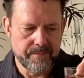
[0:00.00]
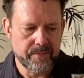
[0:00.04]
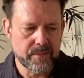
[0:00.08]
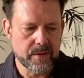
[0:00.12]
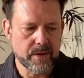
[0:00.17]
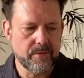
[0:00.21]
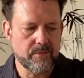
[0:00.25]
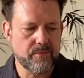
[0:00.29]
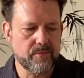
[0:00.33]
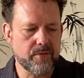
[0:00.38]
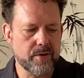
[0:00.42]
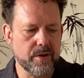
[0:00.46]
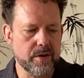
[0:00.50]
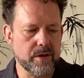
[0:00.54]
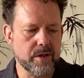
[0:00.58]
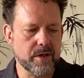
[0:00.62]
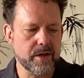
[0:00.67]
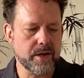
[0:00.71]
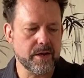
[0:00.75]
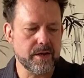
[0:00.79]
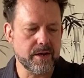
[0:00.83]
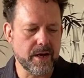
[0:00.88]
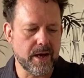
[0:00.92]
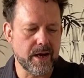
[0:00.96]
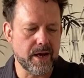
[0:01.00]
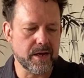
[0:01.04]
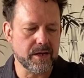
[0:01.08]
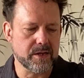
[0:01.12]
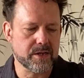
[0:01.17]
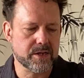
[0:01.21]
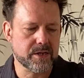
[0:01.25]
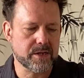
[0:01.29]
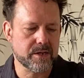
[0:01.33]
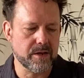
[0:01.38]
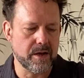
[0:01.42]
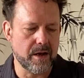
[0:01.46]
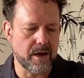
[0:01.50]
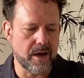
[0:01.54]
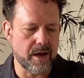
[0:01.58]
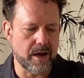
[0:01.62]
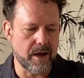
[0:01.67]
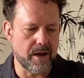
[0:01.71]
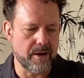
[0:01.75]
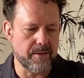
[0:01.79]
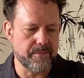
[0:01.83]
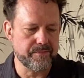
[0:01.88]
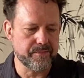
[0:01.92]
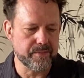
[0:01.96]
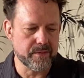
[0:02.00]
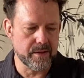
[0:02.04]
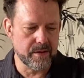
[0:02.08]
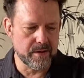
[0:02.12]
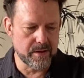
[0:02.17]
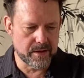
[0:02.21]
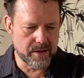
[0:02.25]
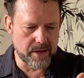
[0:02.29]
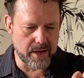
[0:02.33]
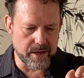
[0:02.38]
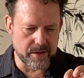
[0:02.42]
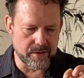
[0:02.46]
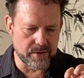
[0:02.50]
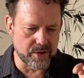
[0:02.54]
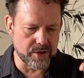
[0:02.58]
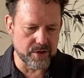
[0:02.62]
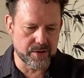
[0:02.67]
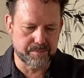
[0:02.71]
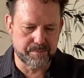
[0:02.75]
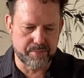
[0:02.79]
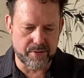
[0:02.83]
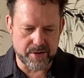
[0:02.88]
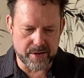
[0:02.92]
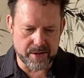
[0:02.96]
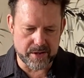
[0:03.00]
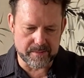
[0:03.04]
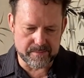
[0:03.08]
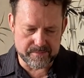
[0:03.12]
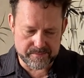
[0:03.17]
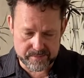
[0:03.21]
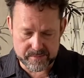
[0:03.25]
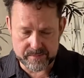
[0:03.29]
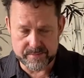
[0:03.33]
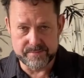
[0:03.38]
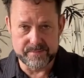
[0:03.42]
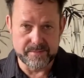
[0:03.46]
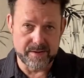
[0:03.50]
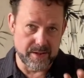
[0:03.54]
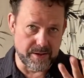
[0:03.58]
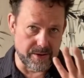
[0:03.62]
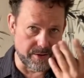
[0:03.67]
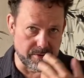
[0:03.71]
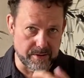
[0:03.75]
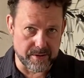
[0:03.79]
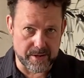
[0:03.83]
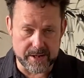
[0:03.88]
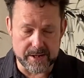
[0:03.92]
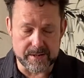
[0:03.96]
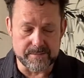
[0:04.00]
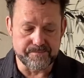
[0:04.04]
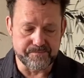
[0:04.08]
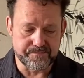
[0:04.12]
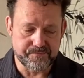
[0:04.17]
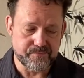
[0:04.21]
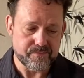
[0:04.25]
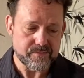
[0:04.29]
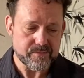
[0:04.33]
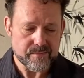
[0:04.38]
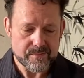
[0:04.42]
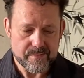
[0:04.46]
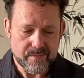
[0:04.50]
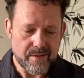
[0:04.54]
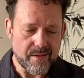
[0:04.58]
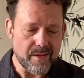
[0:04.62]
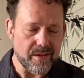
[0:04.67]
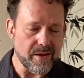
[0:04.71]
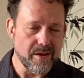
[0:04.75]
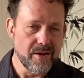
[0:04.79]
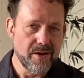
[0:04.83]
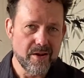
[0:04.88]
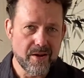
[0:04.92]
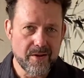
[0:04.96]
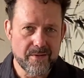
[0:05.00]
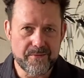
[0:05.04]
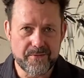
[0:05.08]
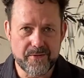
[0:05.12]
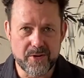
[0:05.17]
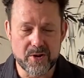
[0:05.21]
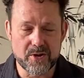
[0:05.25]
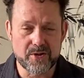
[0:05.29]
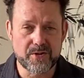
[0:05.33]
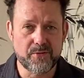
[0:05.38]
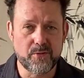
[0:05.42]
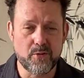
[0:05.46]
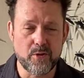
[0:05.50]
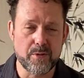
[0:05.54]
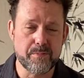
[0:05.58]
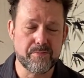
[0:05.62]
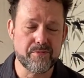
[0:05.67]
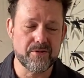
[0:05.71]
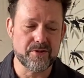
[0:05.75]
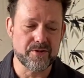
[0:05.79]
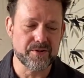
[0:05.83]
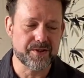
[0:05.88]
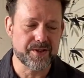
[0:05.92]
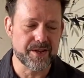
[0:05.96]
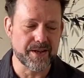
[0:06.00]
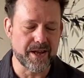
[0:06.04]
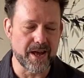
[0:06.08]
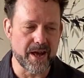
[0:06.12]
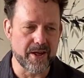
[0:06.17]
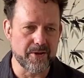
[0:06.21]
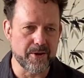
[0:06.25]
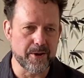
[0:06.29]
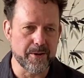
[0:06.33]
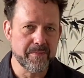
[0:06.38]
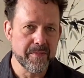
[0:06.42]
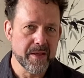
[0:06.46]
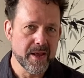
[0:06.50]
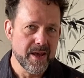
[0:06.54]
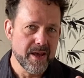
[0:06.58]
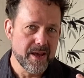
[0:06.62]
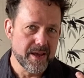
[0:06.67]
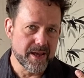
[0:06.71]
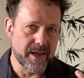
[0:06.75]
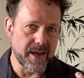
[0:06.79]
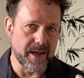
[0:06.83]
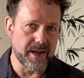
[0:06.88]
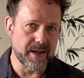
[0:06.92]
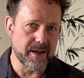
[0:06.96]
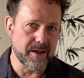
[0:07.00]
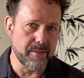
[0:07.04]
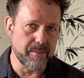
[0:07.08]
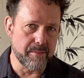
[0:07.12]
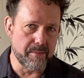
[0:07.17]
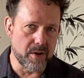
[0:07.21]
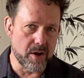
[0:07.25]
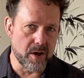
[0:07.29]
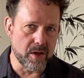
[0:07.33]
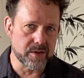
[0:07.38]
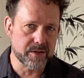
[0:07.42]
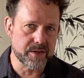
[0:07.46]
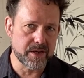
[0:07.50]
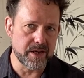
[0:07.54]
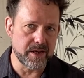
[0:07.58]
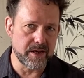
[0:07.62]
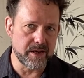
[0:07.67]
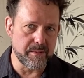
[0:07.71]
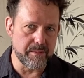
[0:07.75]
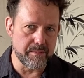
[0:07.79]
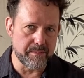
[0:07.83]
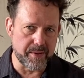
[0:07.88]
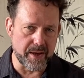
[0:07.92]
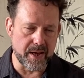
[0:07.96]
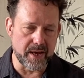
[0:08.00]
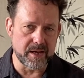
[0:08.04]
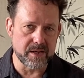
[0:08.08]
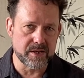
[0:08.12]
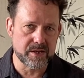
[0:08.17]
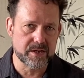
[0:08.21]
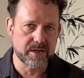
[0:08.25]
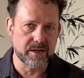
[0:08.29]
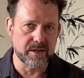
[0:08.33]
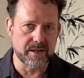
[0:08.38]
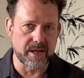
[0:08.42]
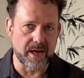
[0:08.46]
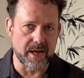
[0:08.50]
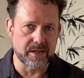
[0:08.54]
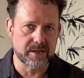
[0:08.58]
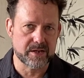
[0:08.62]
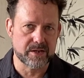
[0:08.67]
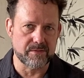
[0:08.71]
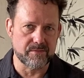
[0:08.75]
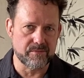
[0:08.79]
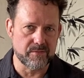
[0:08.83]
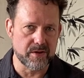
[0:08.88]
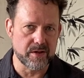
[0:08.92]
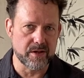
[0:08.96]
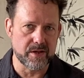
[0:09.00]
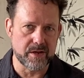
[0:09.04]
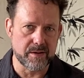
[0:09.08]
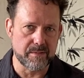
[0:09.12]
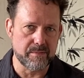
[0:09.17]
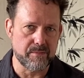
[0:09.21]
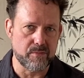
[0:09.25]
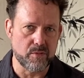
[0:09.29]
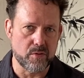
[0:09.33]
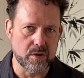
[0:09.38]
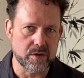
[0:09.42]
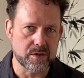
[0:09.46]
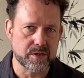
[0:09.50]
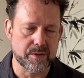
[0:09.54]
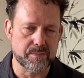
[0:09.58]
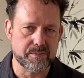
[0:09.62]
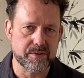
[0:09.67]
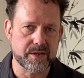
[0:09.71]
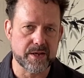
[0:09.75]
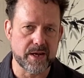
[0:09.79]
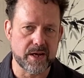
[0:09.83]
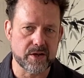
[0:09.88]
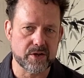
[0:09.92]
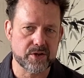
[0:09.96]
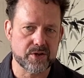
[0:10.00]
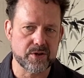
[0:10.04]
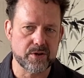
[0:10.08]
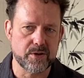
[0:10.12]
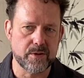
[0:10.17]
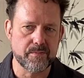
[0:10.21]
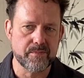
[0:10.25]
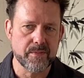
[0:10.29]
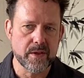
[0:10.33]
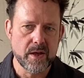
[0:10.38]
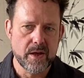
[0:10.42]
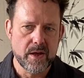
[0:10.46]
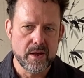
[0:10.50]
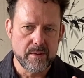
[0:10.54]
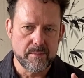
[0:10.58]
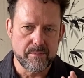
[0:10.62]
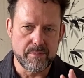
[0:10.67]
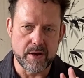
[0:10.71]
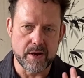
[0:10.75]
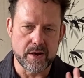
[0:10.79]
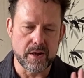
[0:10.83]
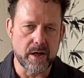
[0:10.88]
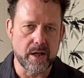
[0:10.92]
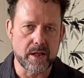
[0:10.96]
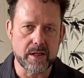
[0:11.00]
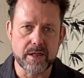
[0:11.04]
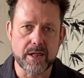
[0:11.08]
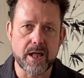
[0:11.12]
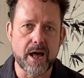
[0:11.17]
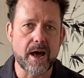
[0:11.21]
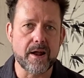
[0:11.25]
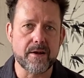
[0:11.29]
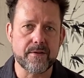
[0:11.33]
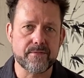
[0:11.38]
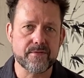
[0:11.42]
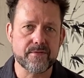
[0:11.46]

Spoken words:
Really nice, kind of just putting, literally, first 4 brews together, getting a malty base that's really more substantial, but a lot of